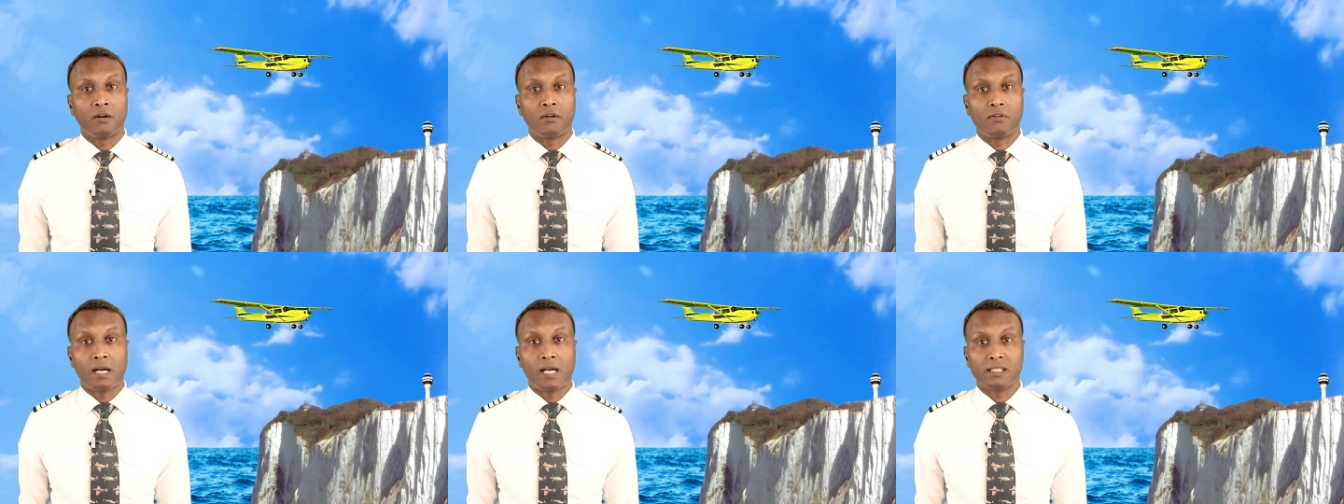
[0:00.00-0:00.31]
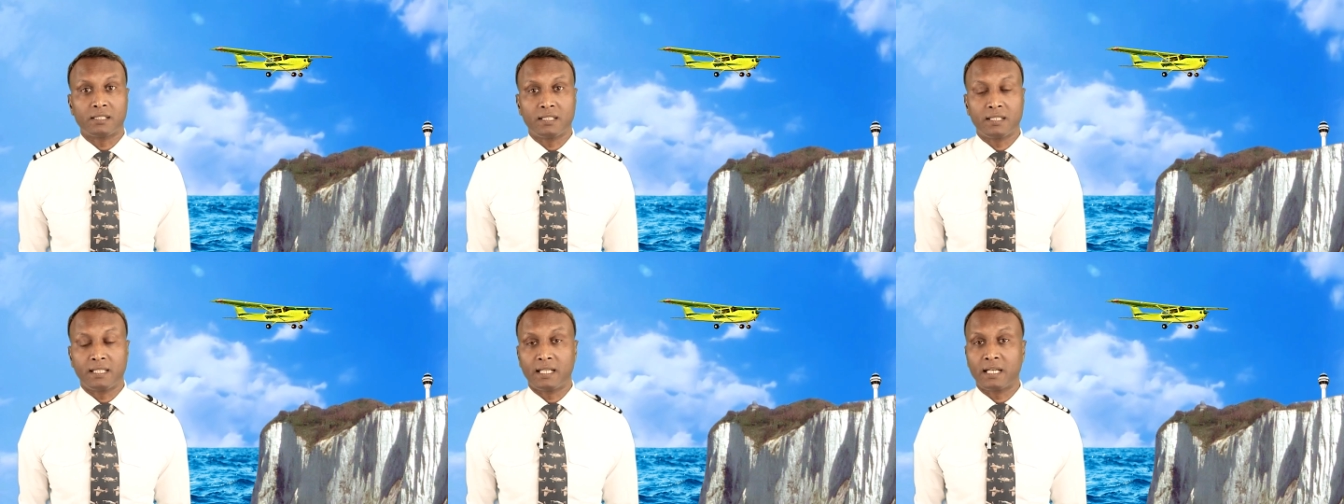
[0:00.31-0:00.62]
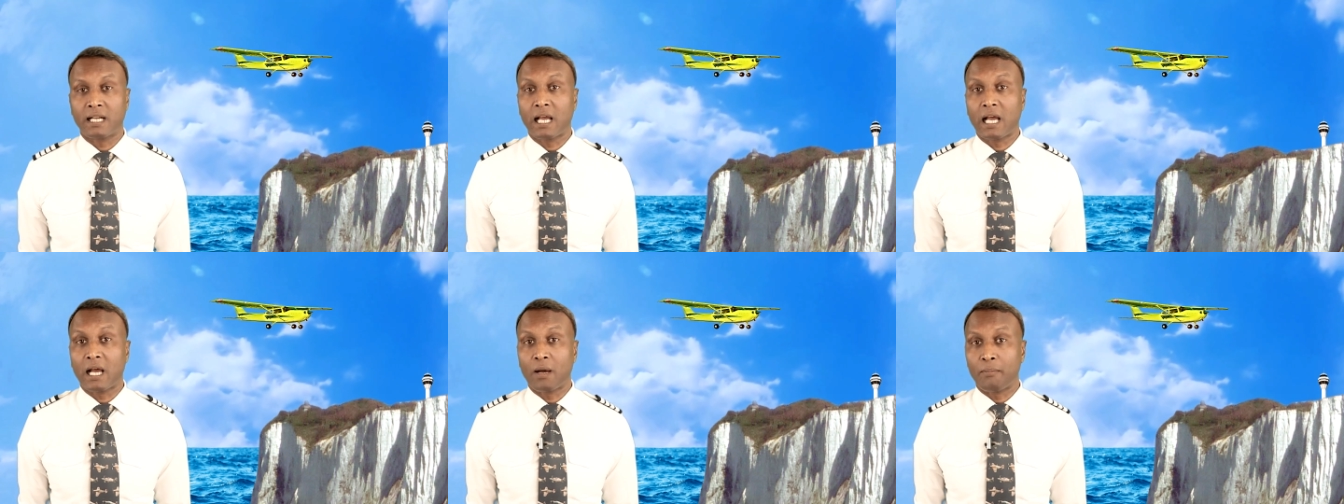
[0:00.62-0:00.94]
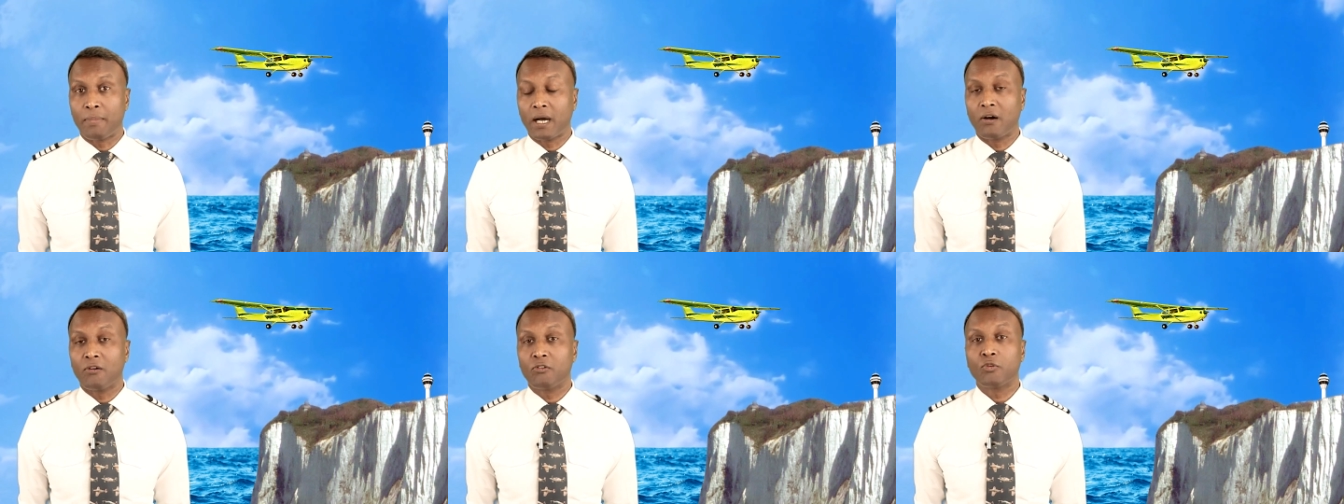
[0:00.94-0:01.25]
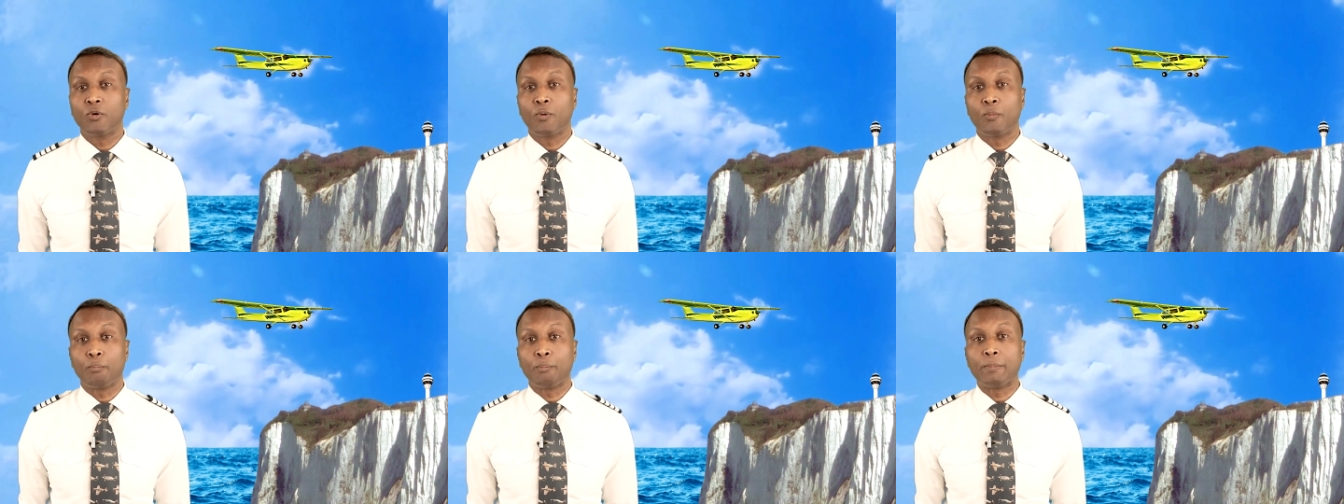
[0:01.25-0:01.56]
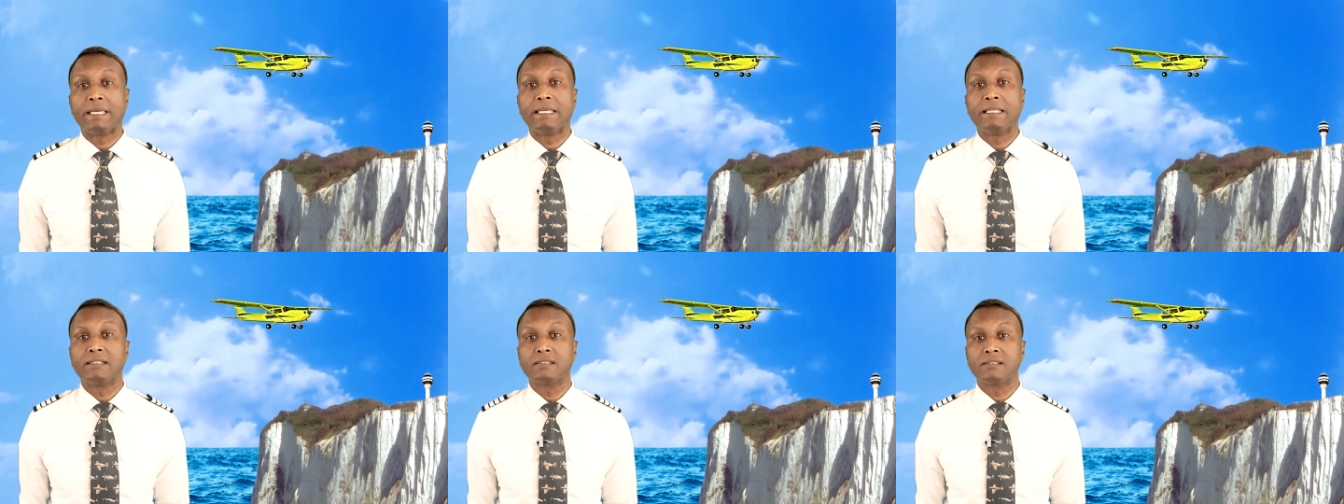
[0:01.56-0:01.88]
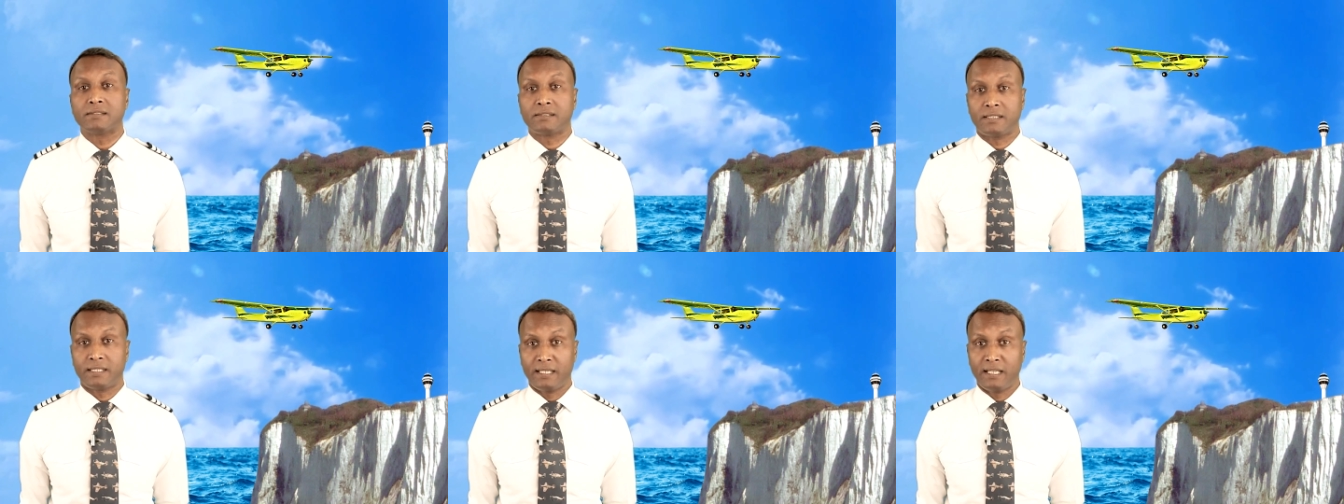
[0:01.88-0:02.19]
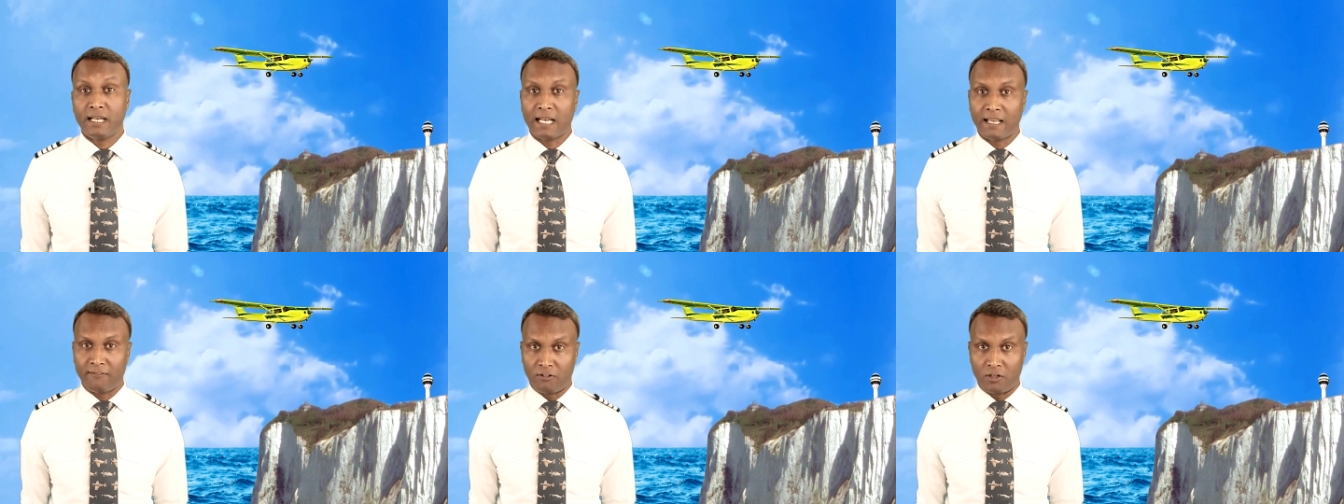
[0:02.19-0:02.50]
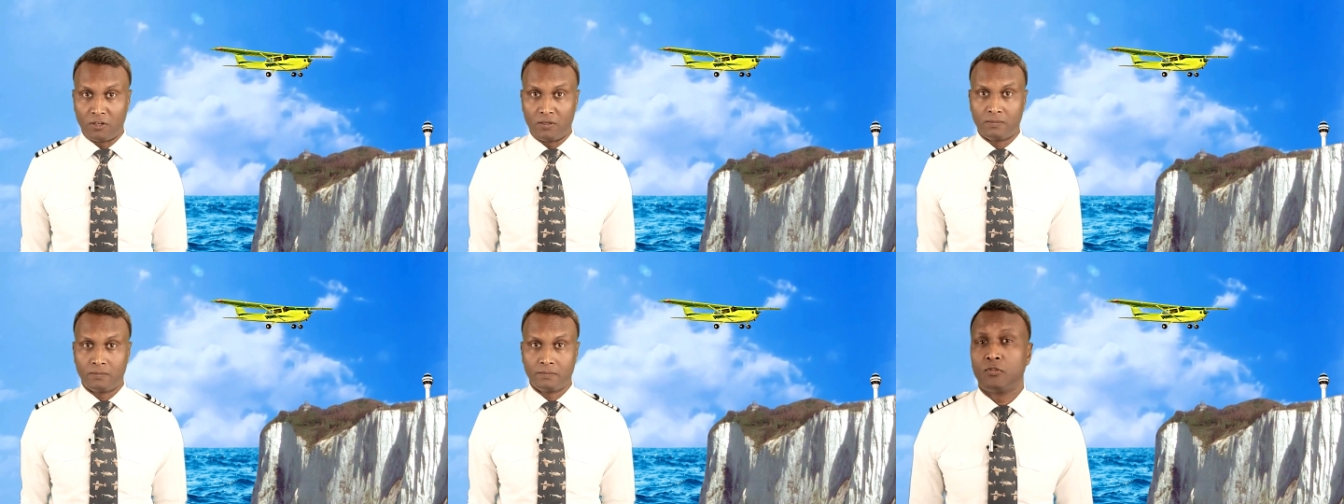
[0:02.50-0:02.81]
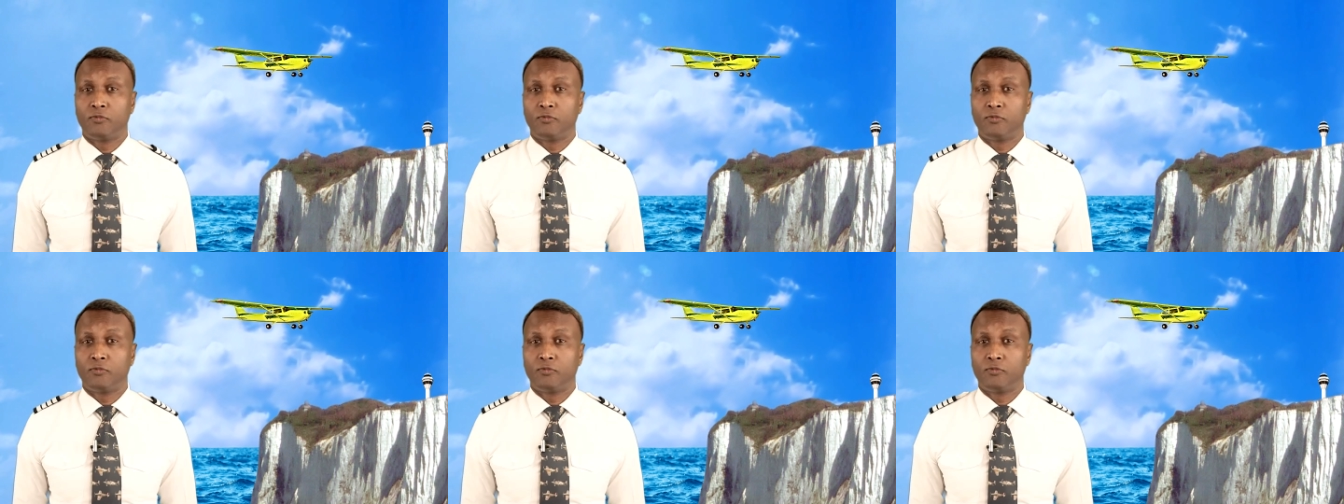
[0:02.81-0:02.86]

rather than above mean sea level.